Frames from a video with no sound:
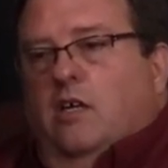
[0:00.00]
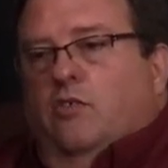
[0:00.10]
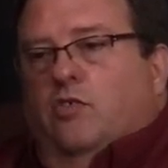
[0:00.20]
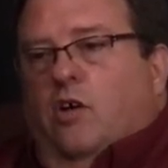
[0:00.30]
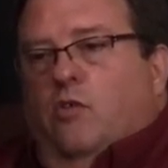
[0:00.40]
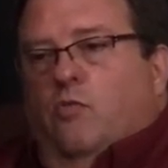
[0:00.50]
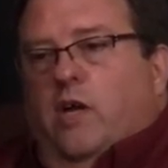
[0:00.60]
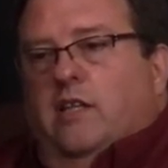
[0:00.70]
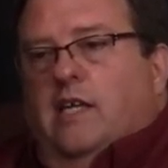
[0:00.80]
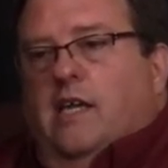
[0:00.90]
So
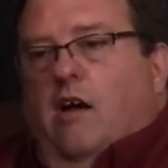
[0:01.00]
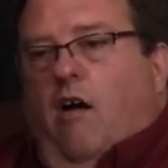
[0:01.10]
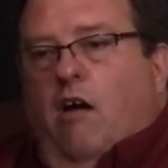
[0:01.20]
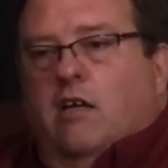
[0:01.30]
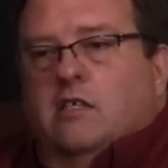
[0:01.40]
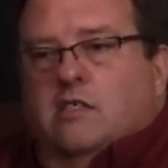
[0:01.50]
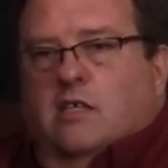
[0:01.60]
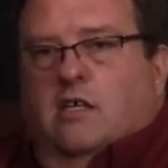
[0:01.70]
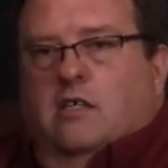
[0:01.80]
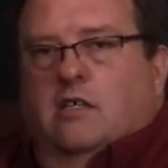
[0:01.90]
when the
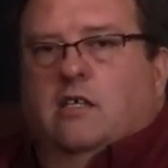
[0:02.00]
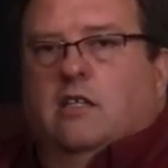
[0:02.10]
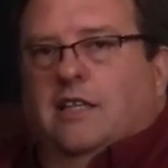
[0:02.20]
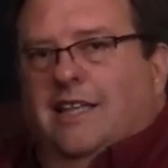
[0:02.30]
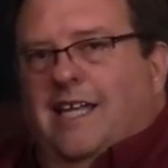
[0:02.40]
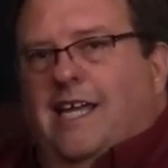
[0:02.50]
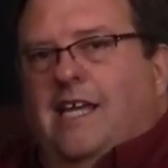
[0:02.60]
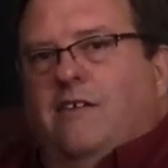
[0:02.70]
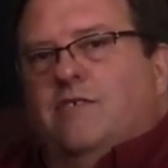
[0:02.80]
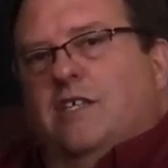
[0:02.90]
Arkansas
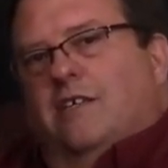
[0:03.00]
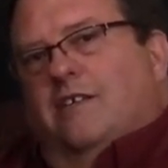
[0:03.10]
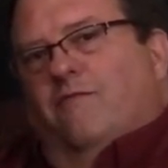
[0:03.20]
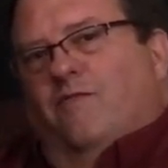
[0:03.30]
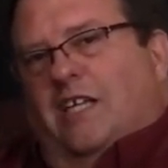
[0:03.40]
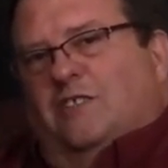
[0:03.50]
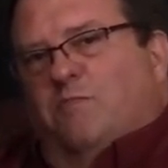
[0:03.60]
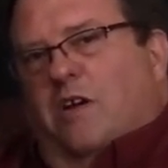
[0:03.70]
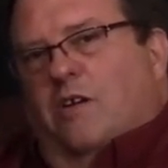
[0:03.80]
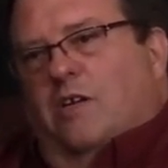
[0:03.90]
leaves
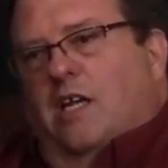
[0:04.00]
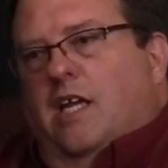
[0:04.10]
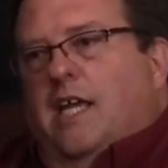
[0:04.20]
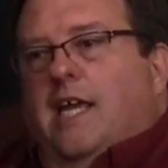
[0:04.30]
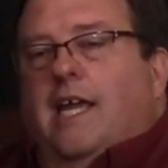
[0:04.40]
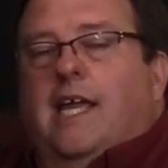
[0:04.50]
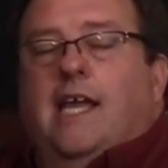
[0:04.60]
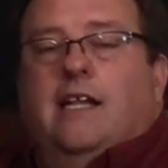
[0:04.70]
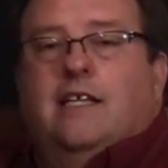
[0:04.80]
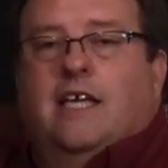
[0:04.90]
Vicksburg,
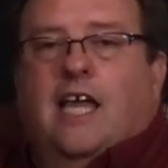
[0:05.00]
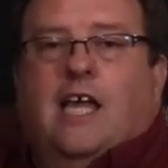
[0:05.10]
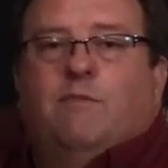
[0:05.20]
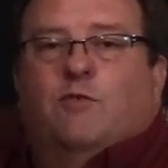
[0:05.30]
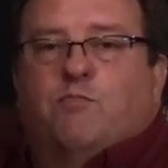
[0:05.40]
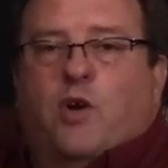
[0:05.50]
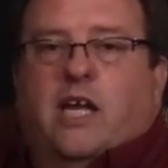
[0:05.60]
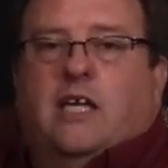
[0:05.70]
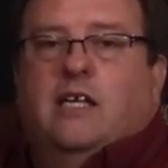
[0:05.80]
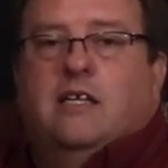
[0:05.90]
it keeps
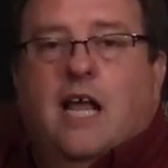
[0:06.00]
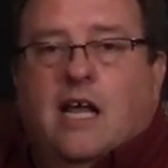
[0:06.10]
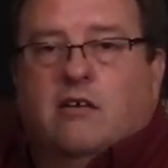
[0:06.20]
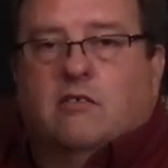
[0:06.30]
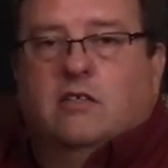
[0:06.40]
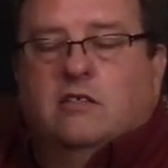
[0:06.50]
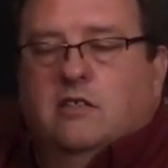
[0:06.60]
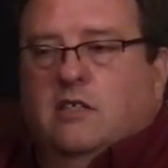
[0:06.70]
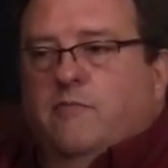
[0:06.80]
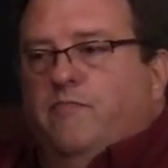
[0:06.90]
breaking down.
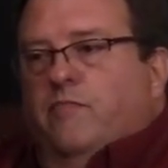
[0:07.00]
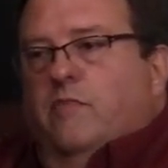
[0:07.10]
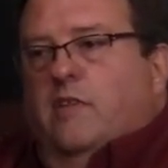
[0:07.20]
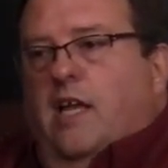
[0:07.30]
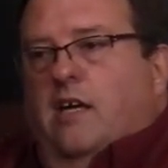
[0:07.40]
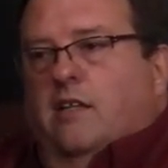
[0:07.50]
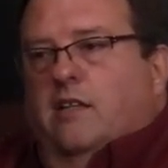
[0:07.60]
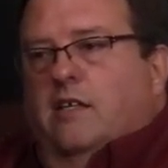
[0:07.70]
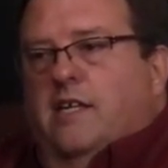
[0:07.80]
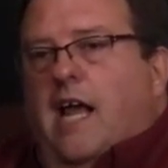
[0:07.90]
Now,
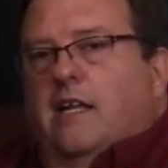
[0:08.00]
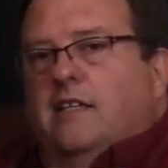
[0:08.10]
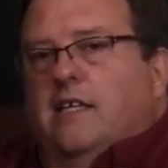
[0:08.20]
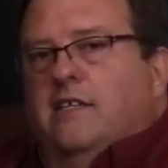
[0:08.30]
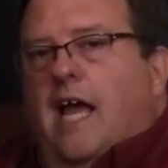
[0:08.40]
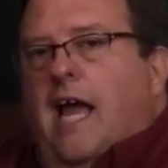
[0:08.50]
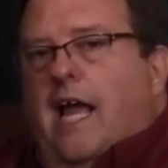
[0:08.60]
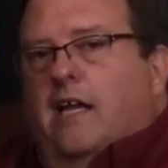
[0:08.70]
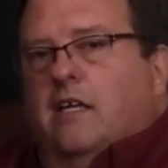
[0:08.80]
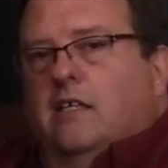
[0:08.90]
the date of the
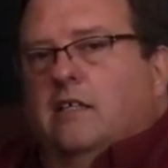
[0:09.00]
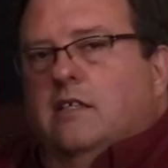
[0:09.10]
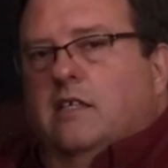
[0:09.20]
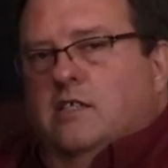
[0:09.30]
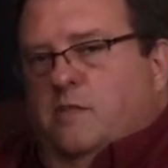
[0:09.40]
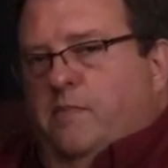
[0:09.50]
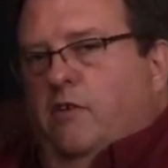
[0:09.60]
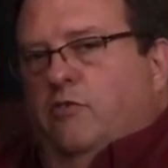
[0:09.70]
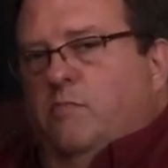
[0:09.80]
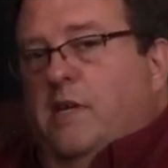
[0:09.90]
attack is
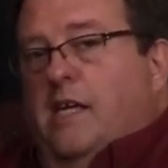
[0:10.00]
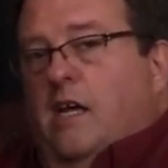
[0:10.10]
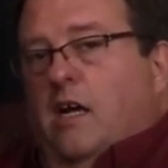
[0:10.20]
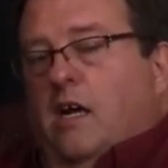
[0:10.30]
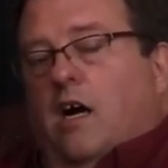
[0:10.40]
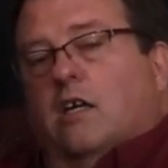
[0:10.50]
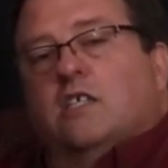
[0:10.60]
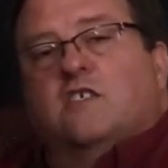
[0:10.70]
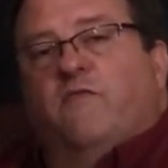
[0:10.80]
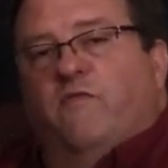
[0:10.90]
supposed to be
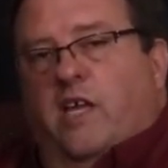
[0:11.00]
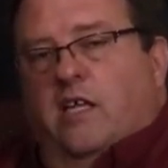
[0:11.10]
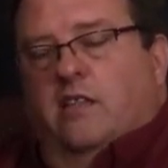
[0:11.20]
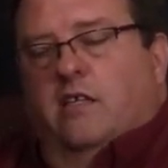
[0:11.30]
August 5th.